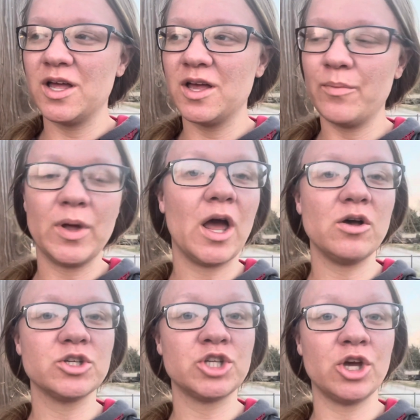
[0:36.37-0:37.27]

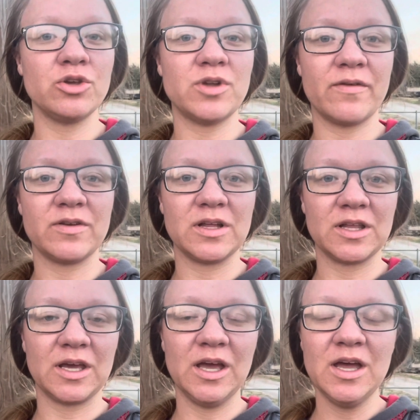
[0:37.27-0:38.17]
I'll show you
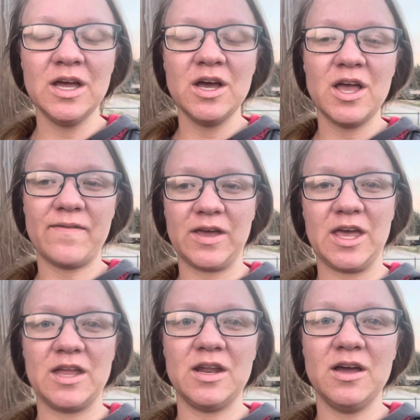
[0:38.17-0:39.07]
definitely if I
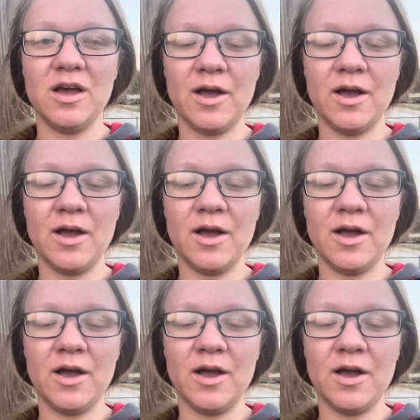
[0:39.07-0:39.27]
can.